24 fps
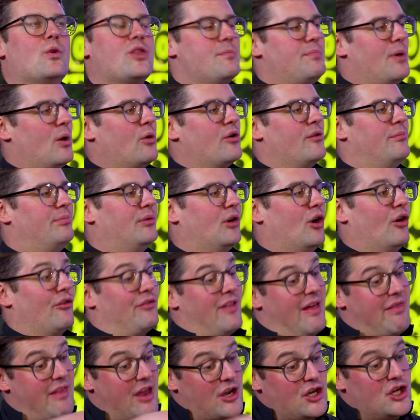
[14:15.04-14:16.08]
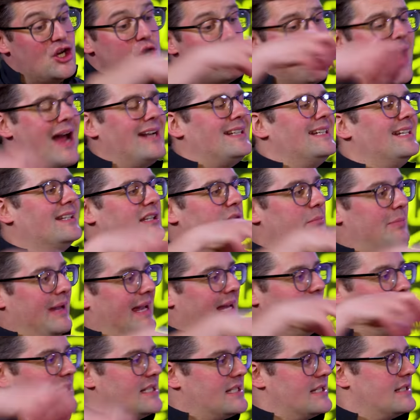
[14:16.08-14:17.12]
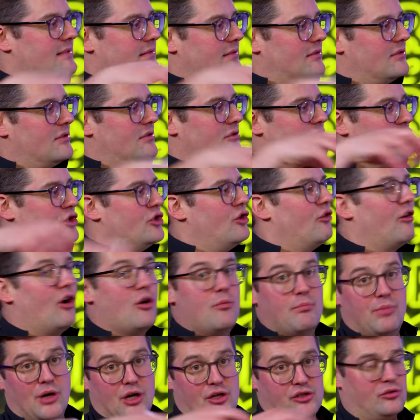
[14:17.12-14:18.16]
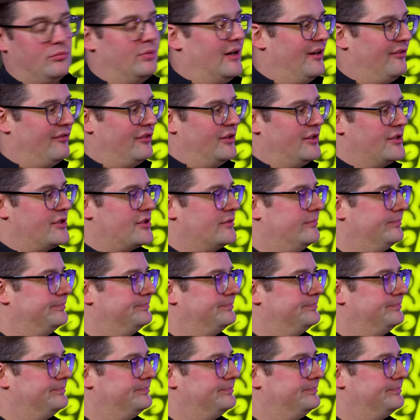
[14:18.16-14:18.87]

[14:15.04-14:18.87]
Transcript: with a bowl of broth, and then you add in the bits to your own personal preference.